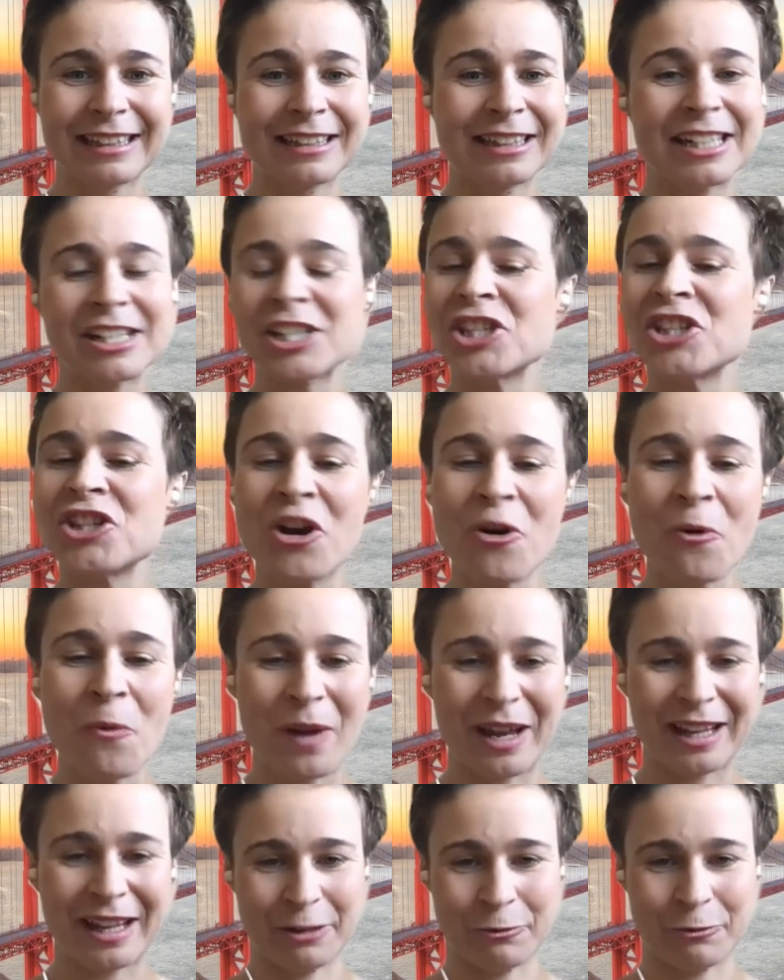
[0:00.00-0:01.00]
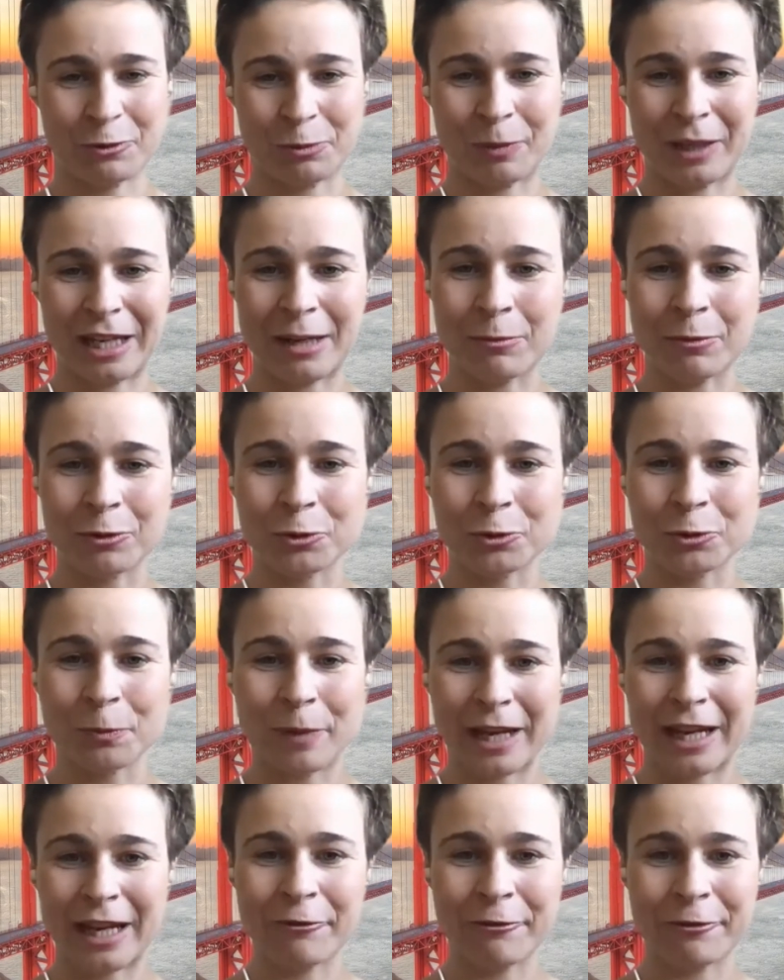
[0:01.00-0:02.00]
there's no way they would be able to
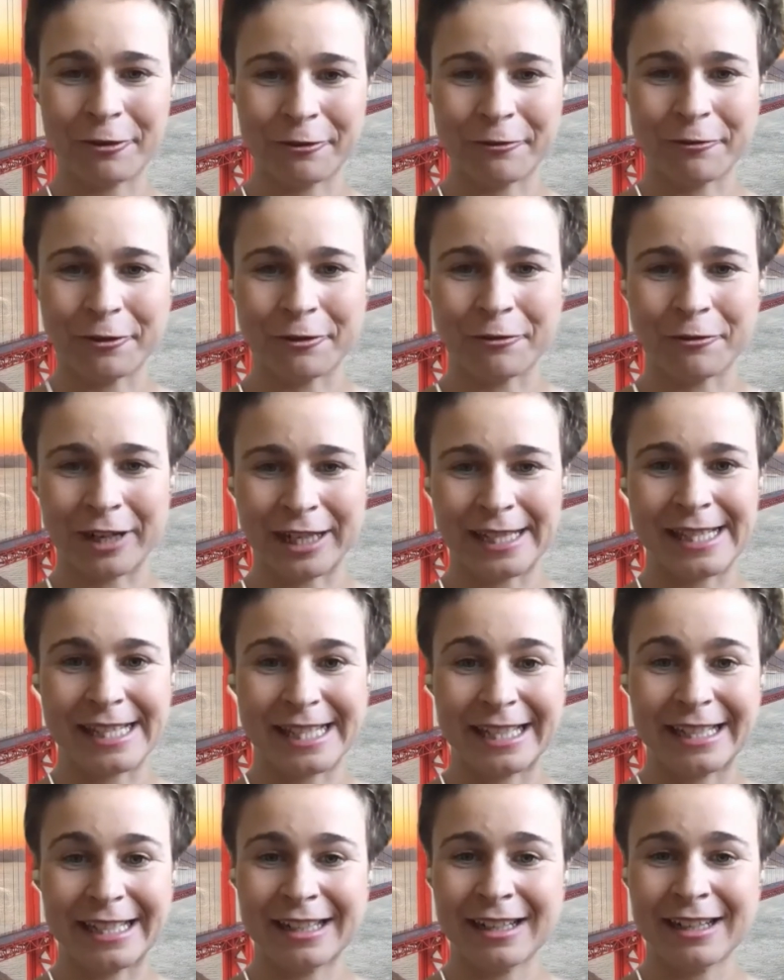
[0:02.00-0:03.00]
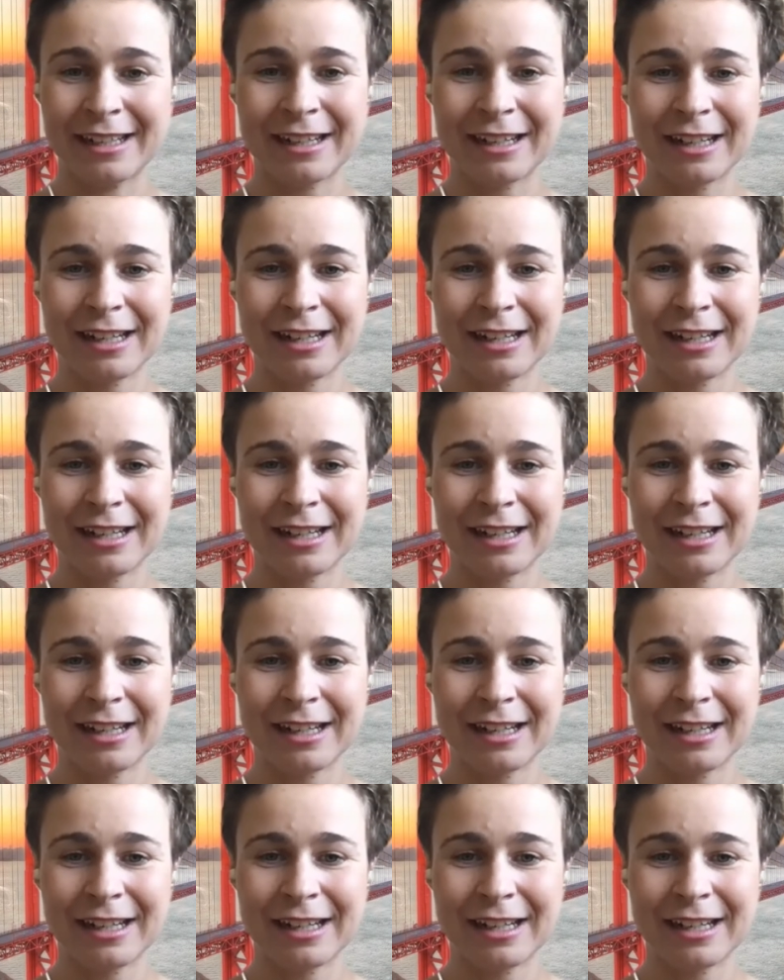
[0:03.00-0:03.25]
pay for rates here,